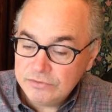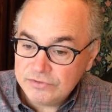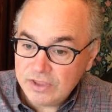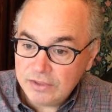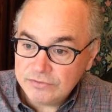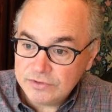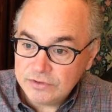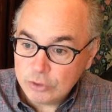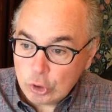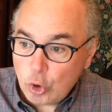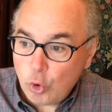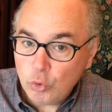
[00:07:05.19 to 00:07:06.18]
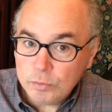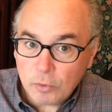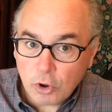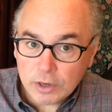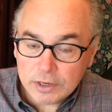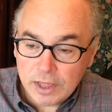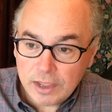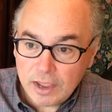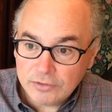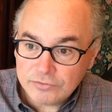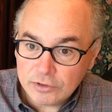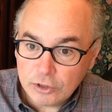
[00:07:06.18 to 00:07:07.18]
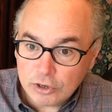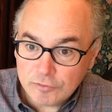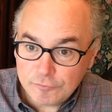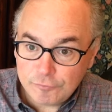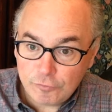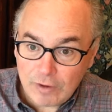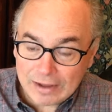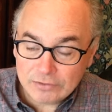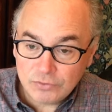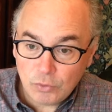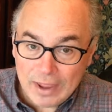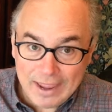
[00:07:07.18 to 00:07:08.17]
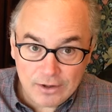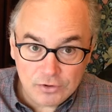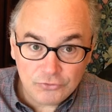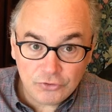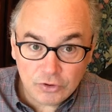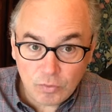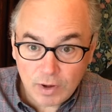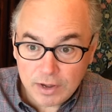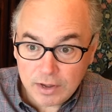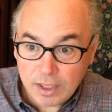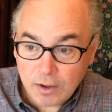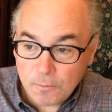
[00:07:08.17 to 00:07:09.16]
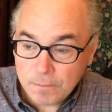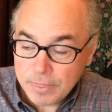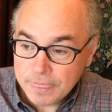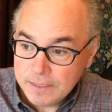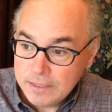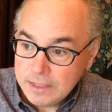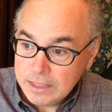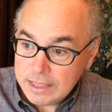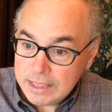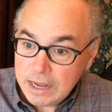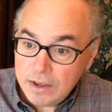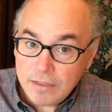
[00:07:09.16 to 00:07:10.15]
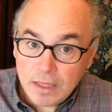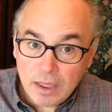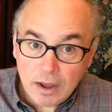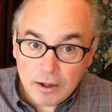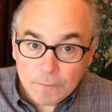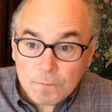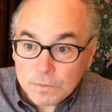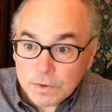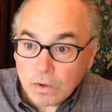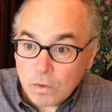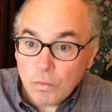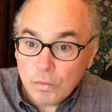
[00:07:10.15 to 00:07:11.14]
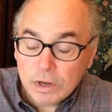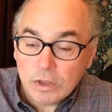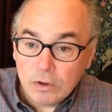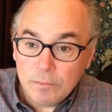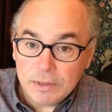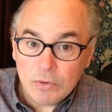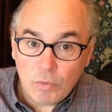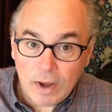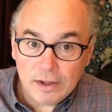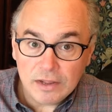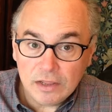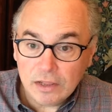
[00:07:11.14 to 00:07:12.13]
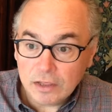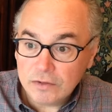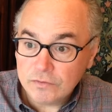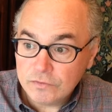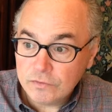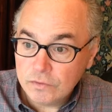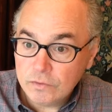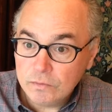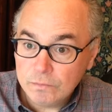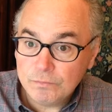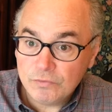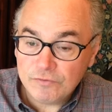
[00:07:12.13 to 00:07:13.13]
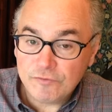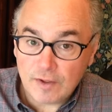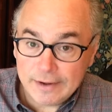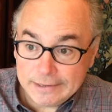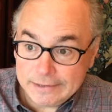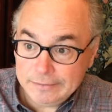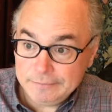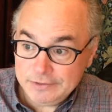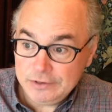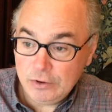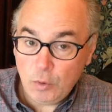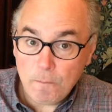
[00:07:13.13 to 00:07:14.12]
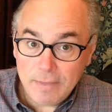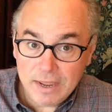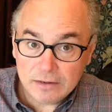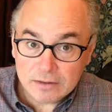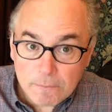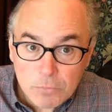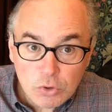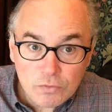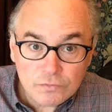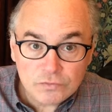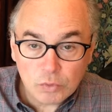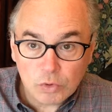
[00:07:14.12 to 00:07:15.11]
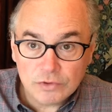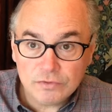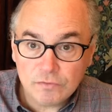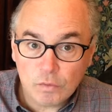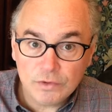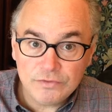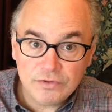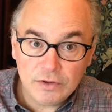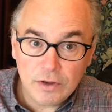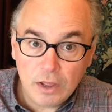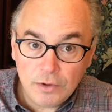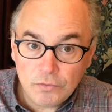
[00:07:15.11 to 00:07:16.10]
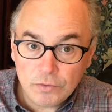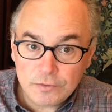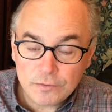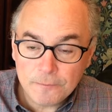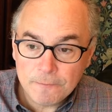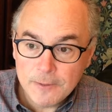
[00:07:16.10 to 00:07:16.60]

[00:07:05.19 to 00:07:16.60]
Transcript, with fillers: says the gold market has a lot of fractal energy right now and that, you know, we could be ready uh, to finally, you know, make the move towards 1400.